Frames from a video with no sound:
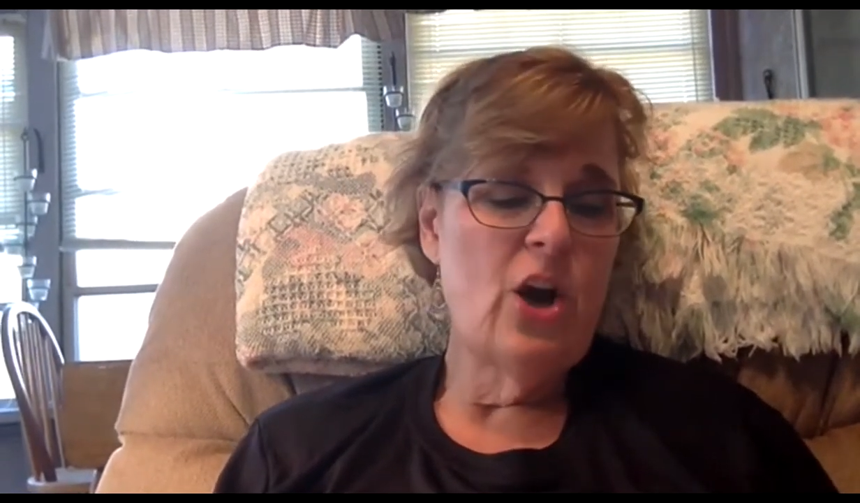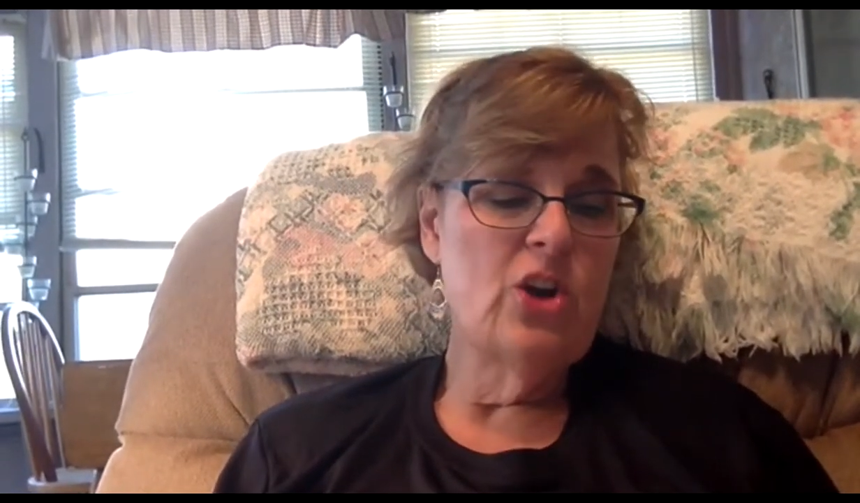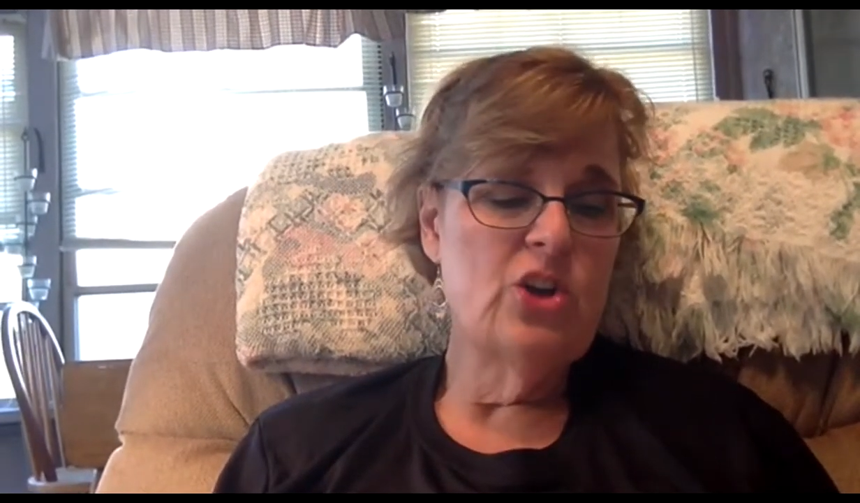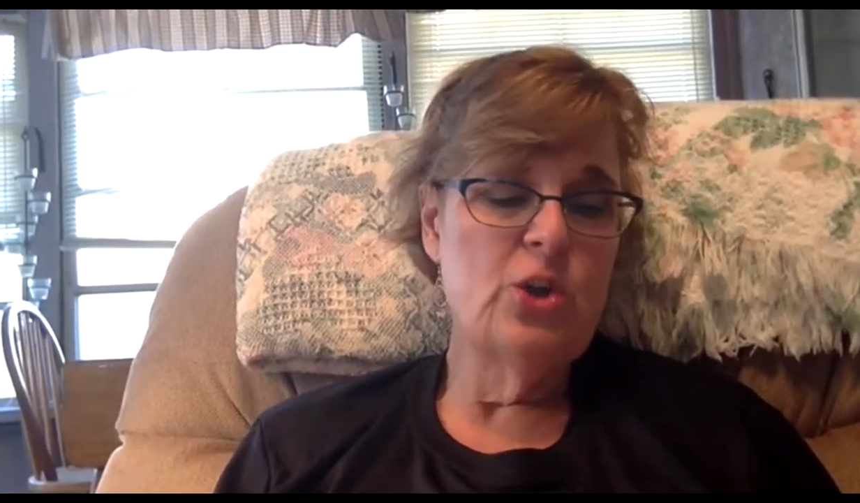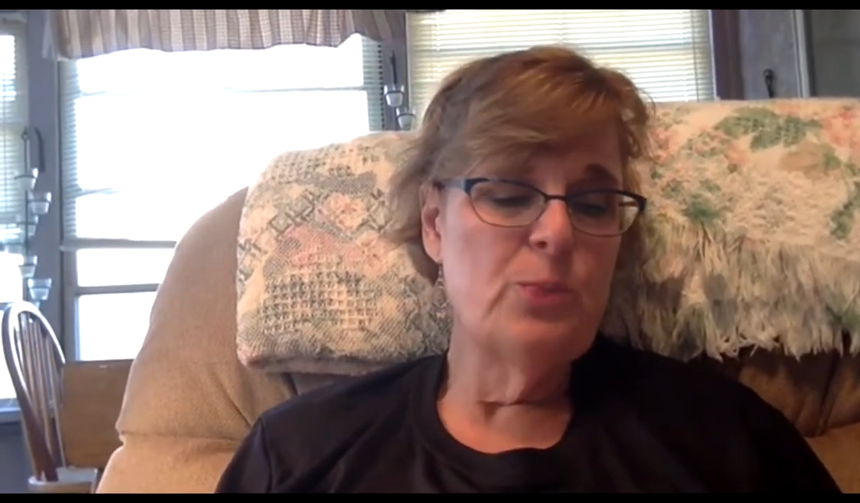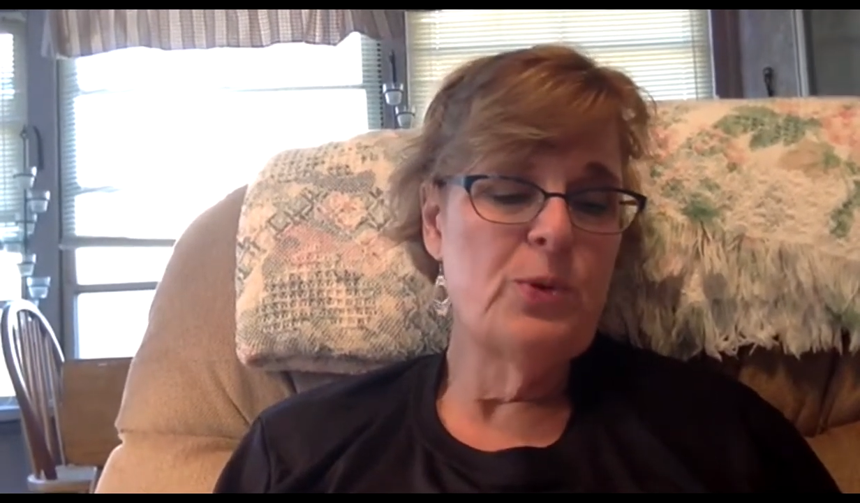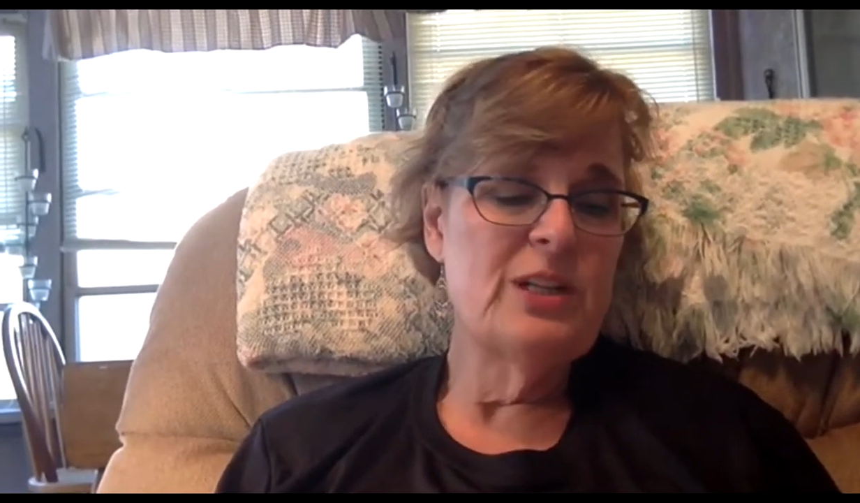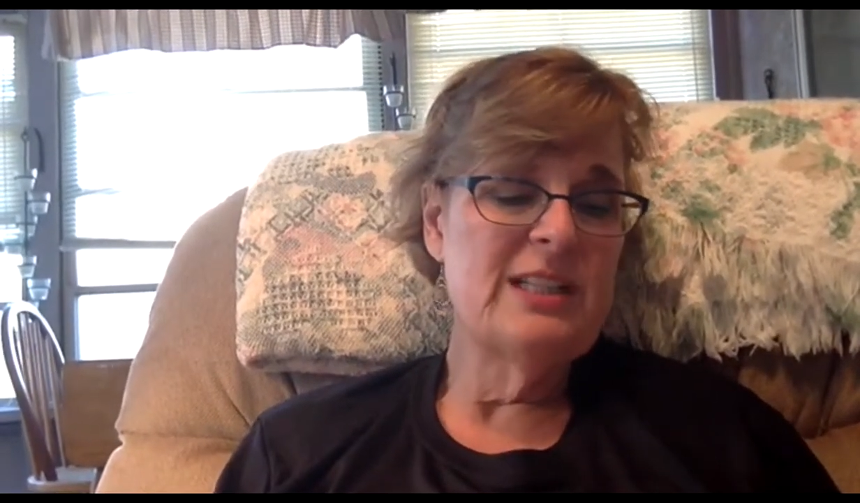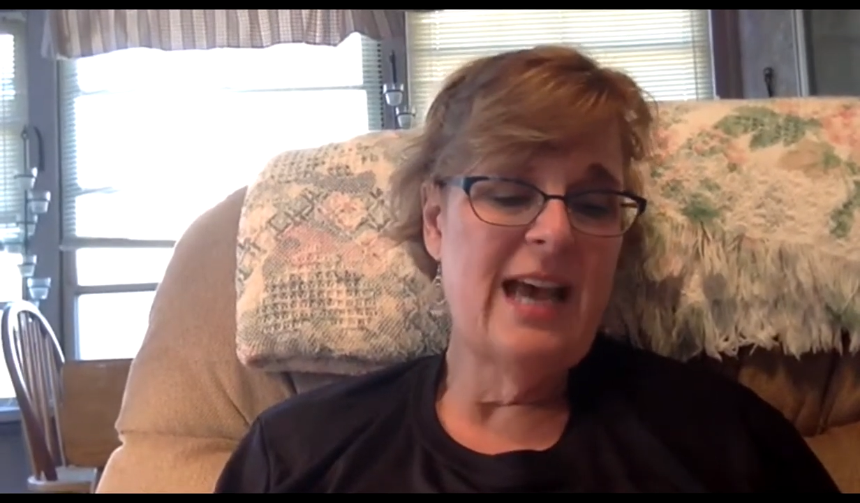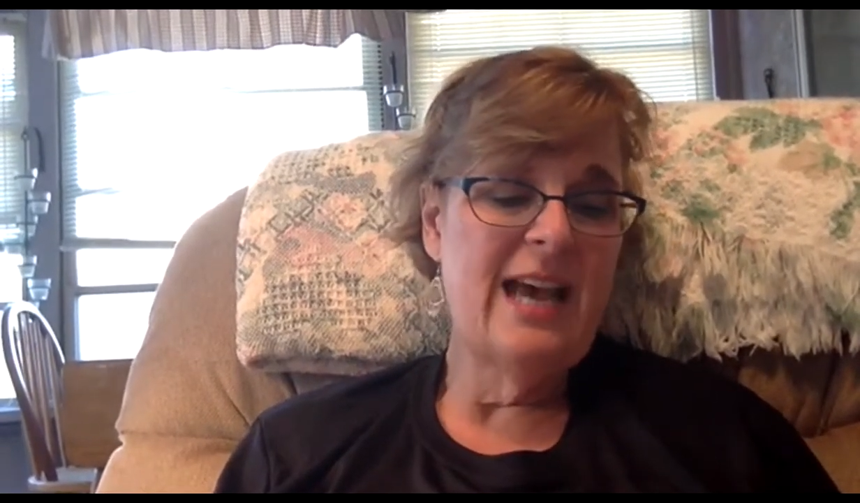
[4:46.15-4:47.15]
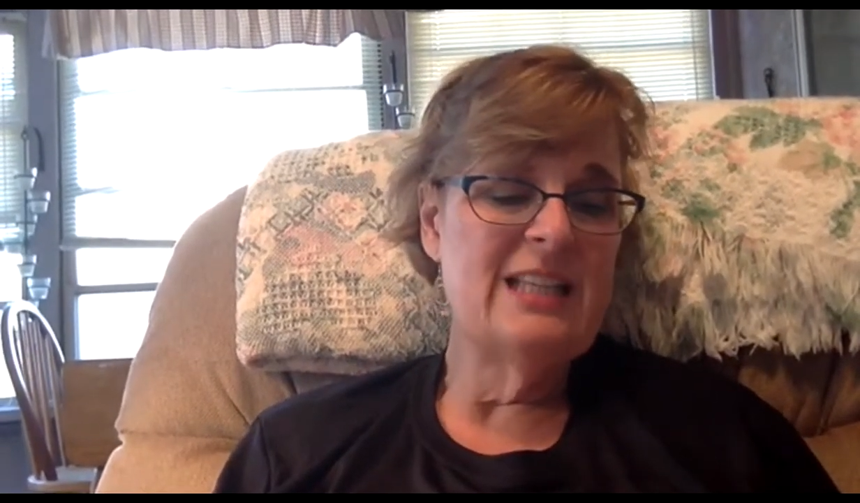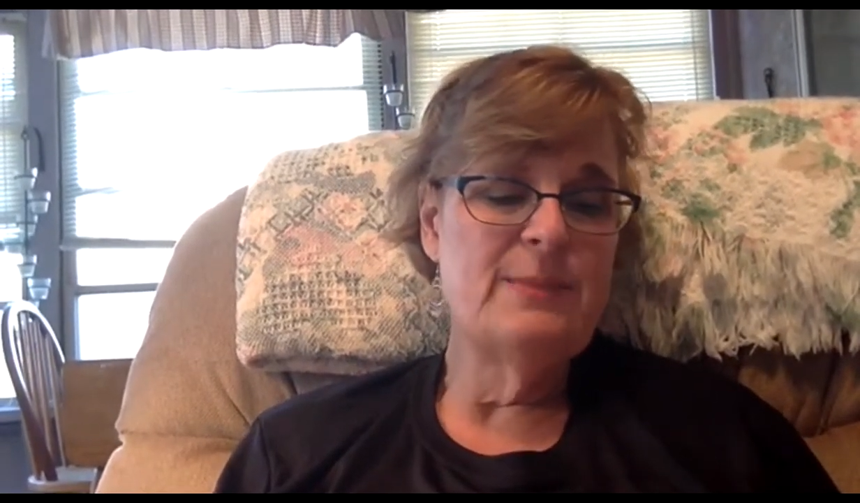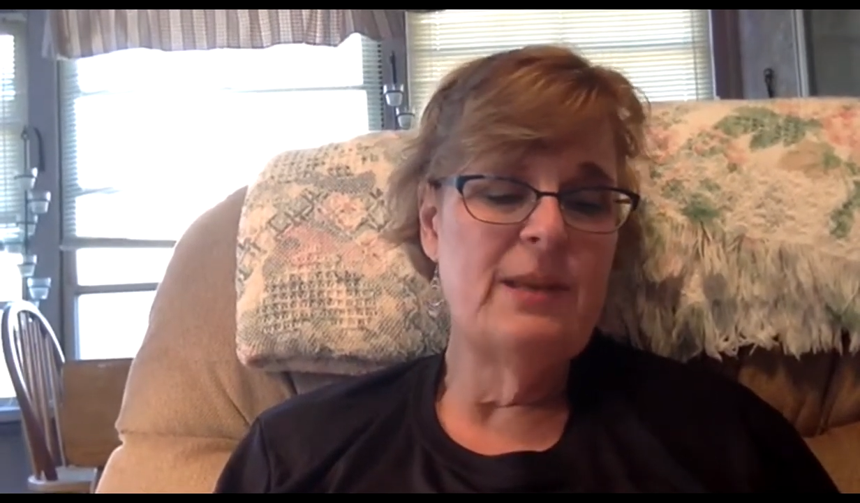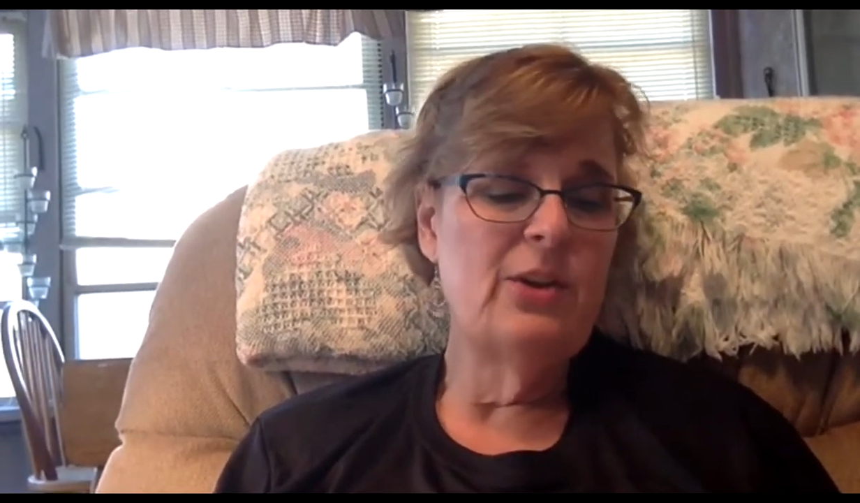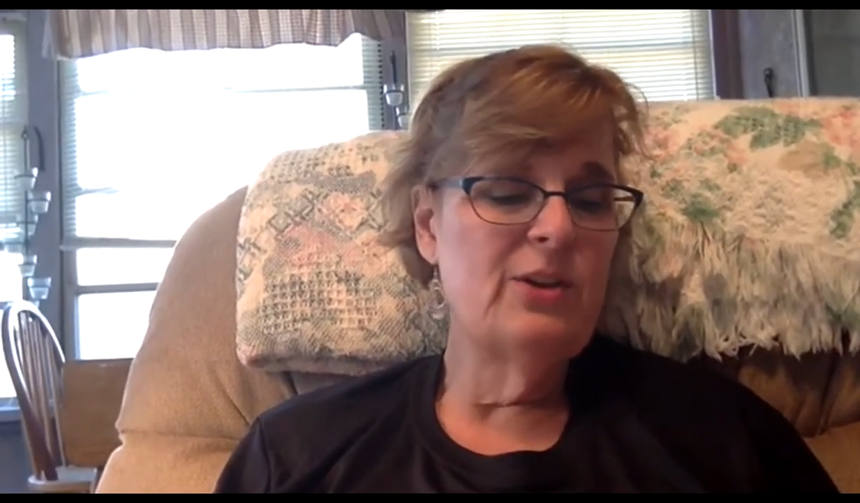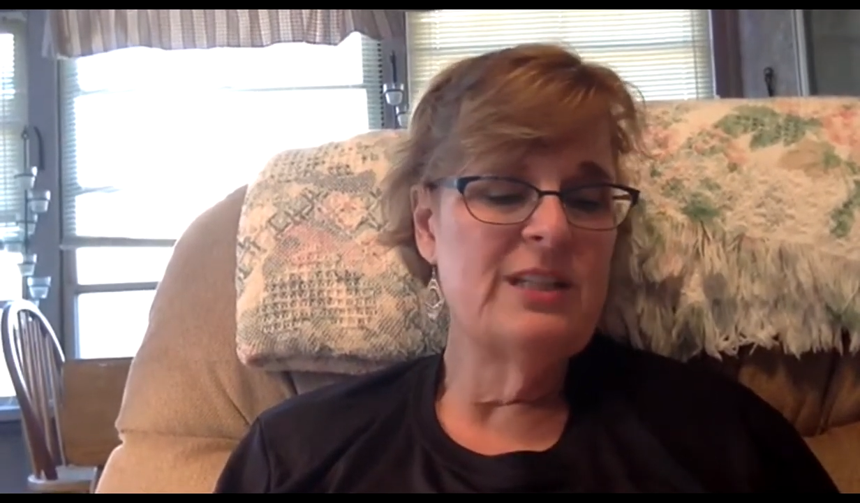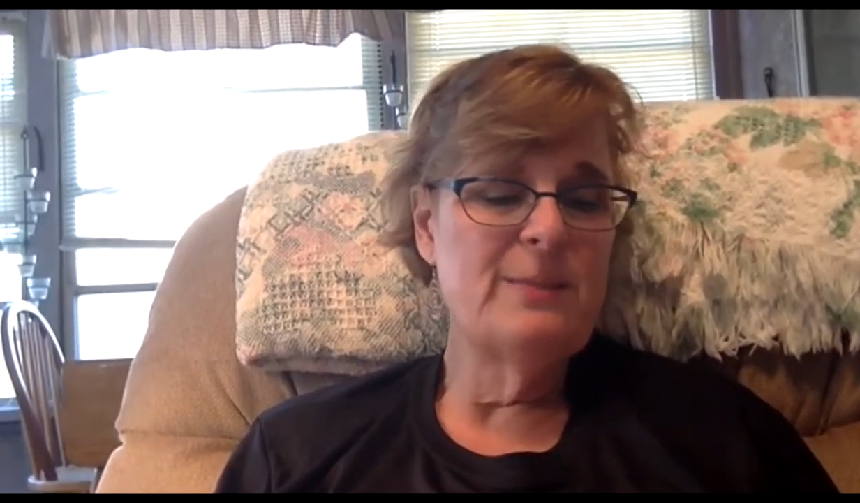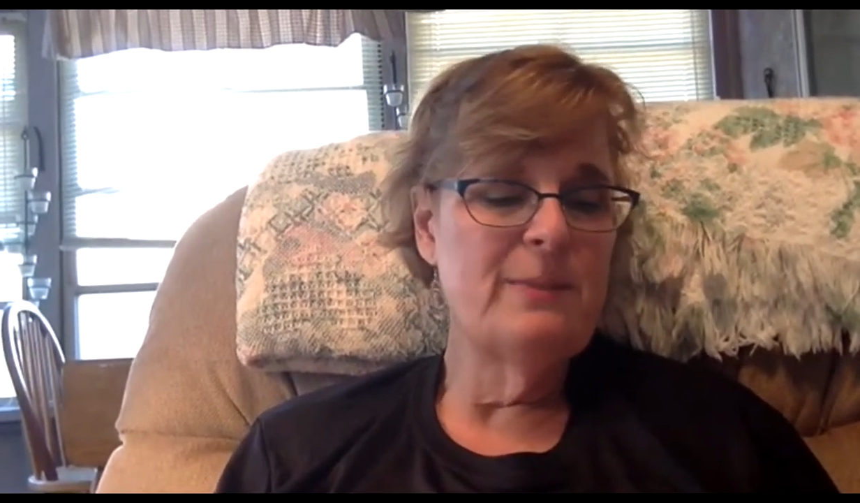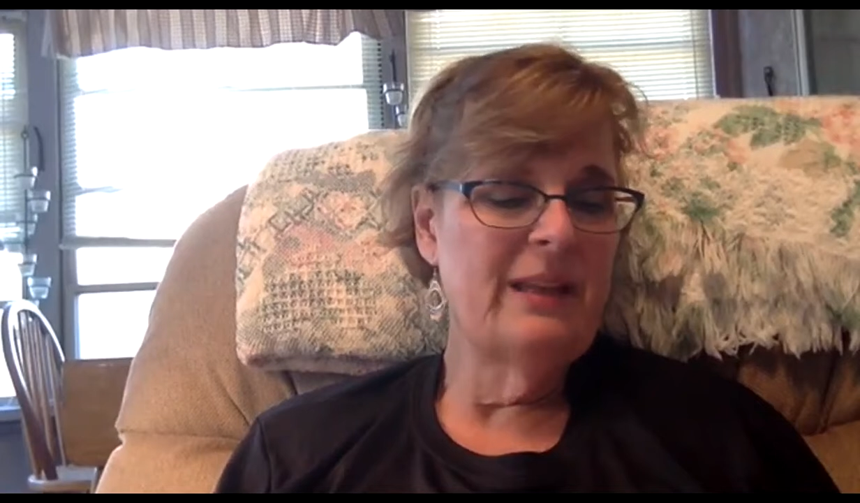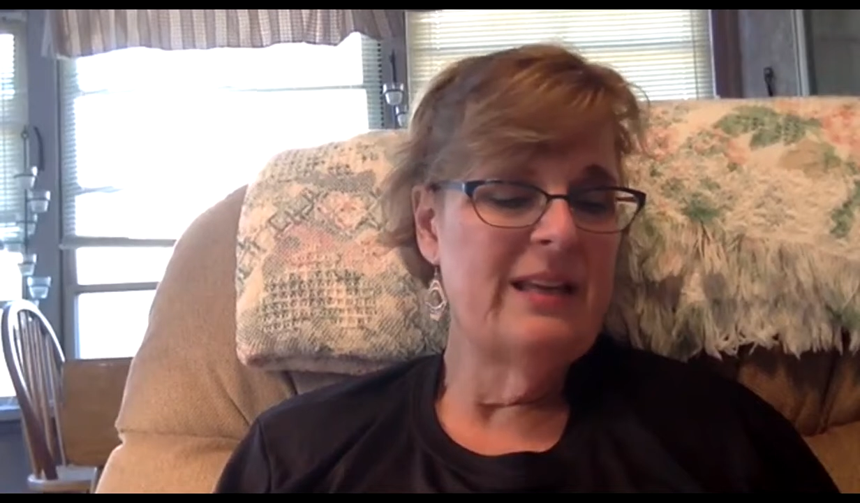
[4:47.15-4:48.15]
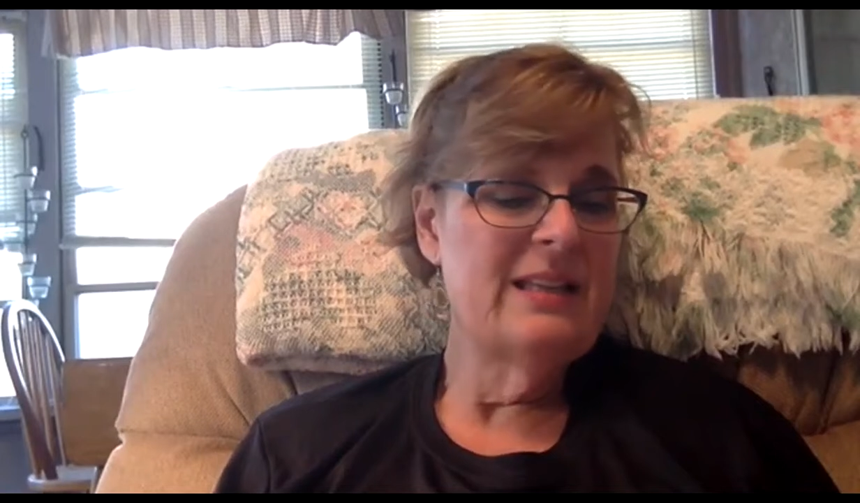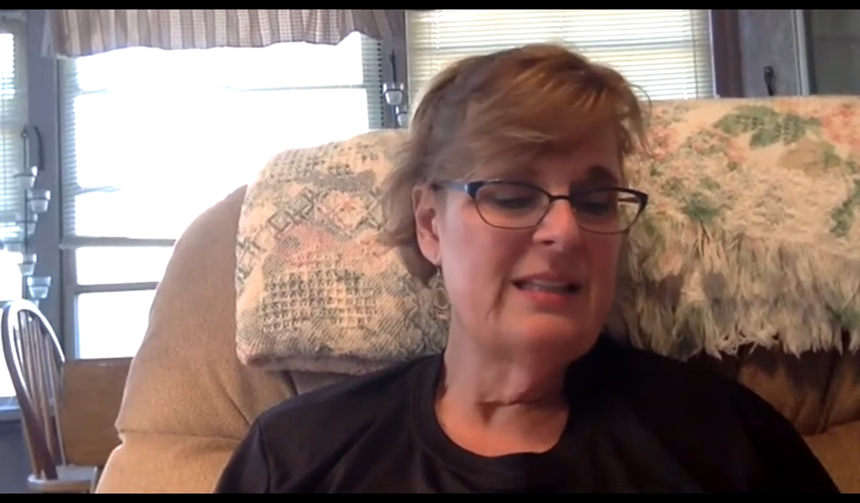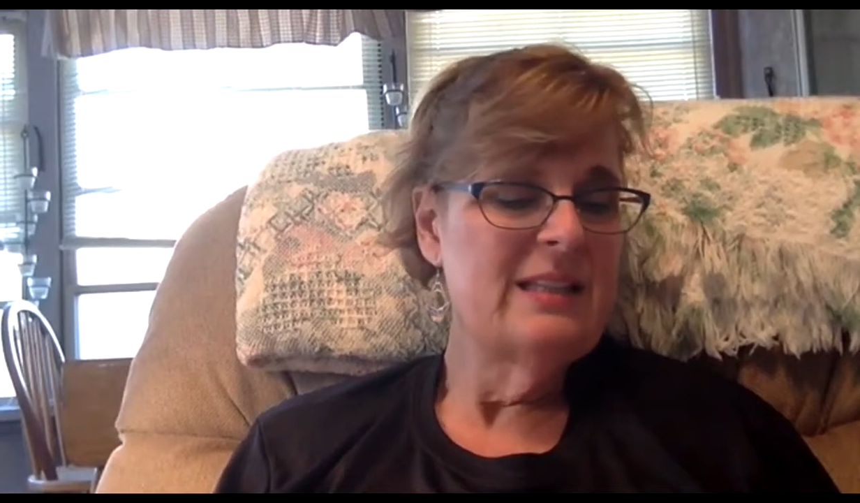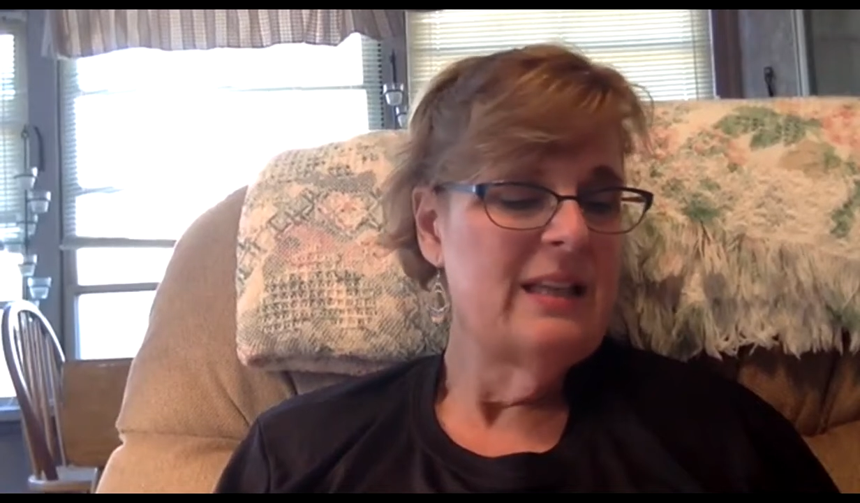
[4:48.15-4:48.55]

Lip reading: our supersized meals in bliss,